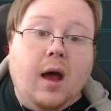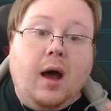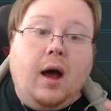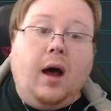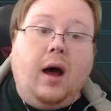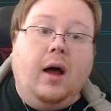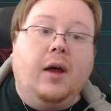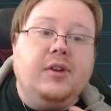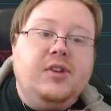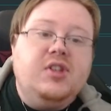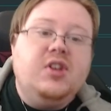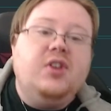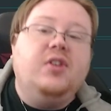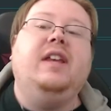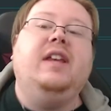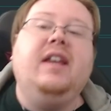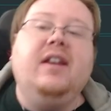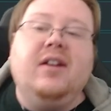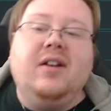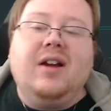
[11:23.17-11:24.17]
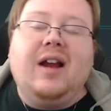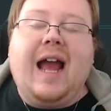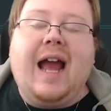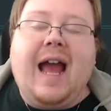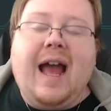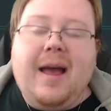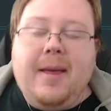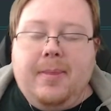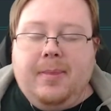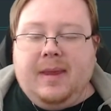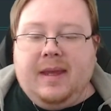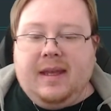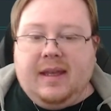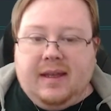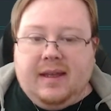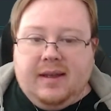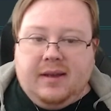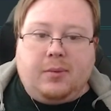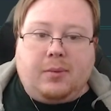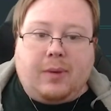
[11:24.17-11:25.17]
Also, here at
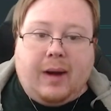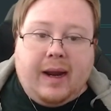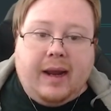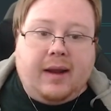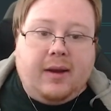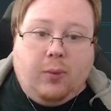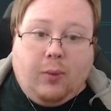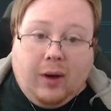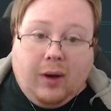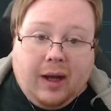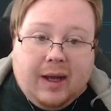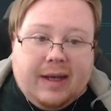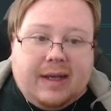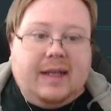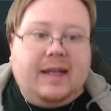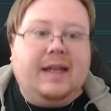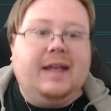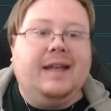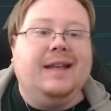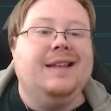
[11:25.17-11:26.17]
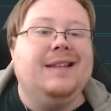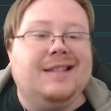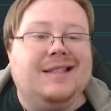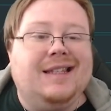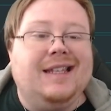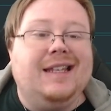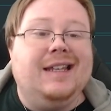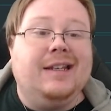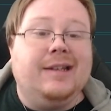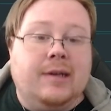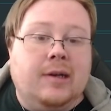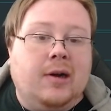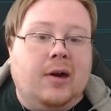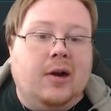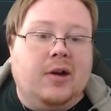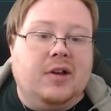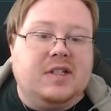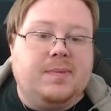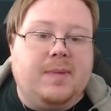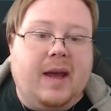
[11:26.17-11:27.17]
the rank 1 is the
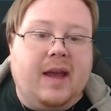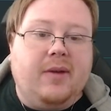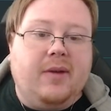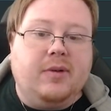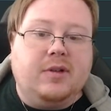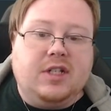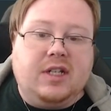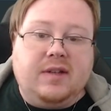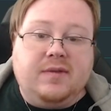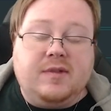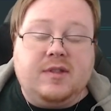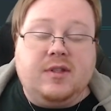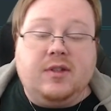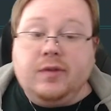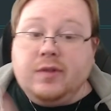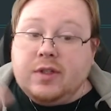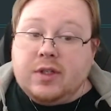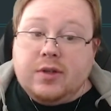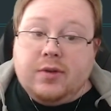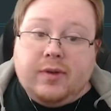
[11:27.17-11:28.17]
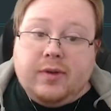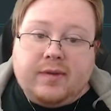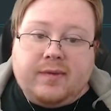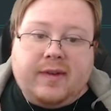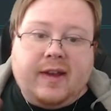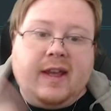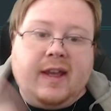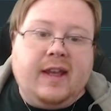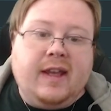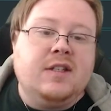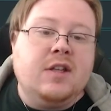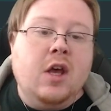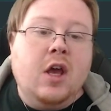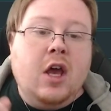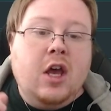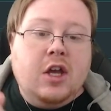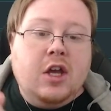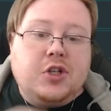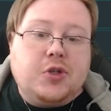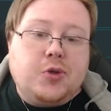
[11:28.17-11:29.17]
Neurospike, which gives you 2 invades.
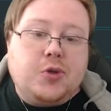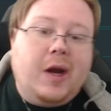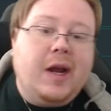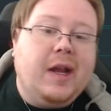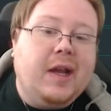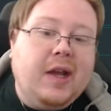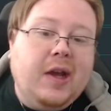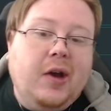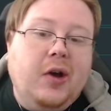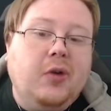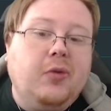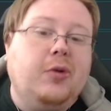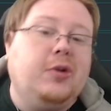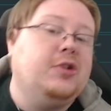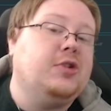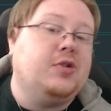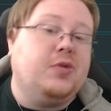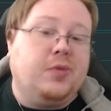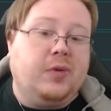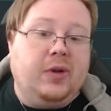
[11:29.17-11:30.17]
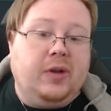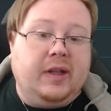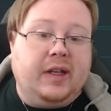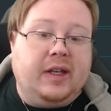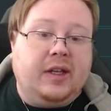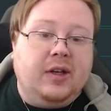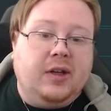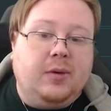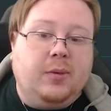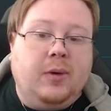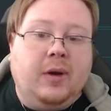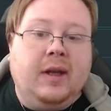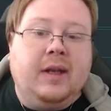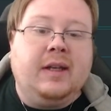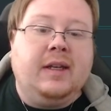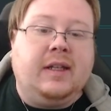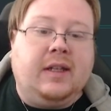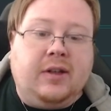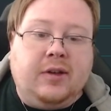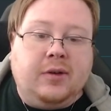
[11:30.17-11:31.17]
Strike Code, which is a really good
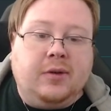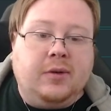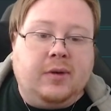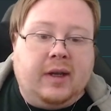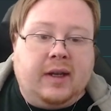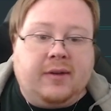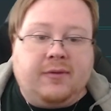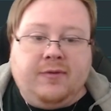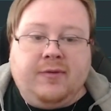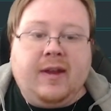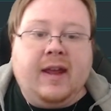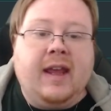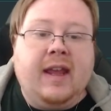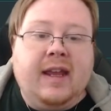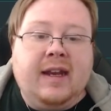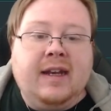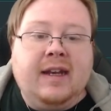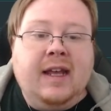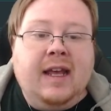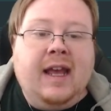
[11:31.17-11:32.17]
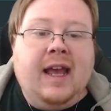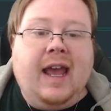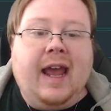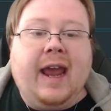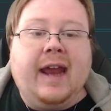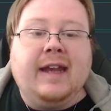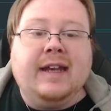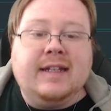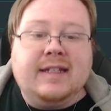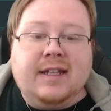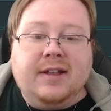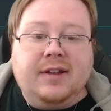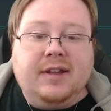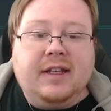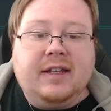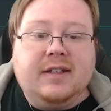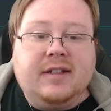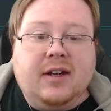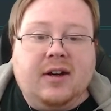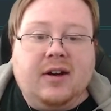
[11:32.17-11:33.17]
one. You invade, and until
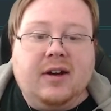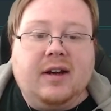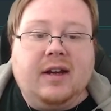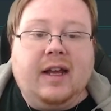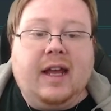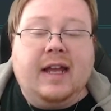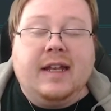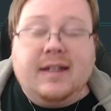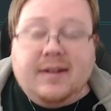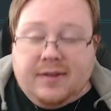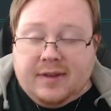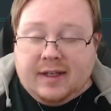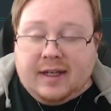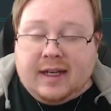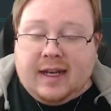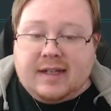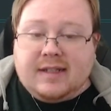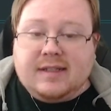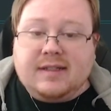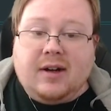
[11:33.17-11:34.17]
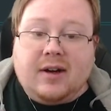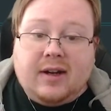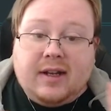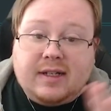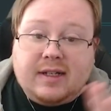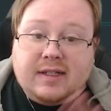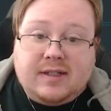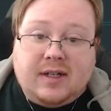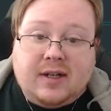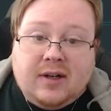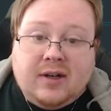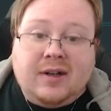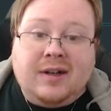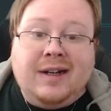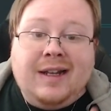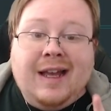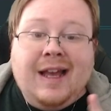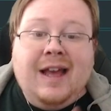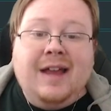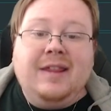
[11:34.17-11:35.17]
the end of the next target's turn,
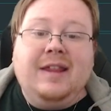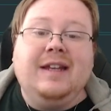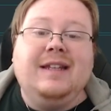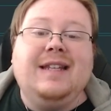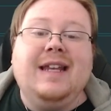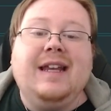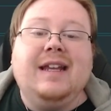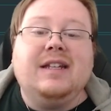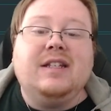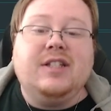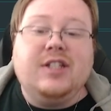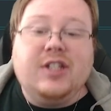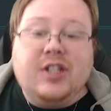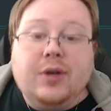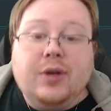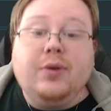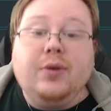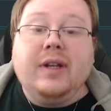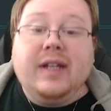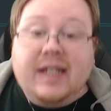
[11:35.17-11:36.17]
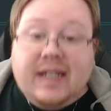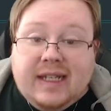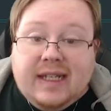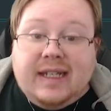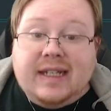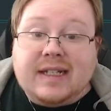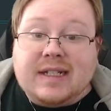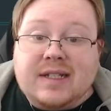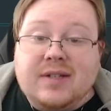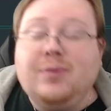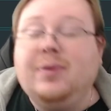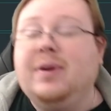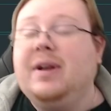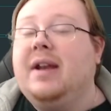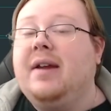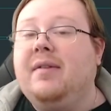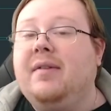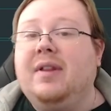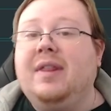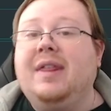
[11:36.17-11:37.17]
they take 2 heat
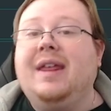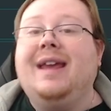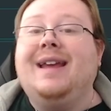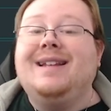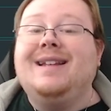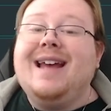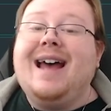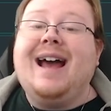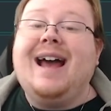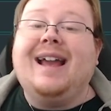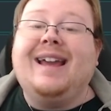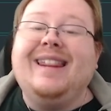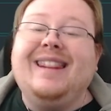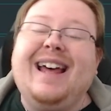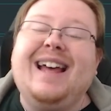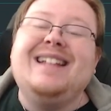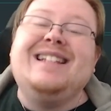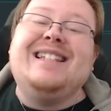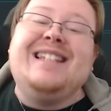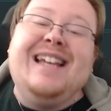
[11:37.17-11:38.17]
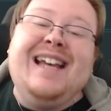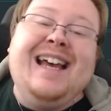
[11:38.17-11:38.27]
whenever they attack. That's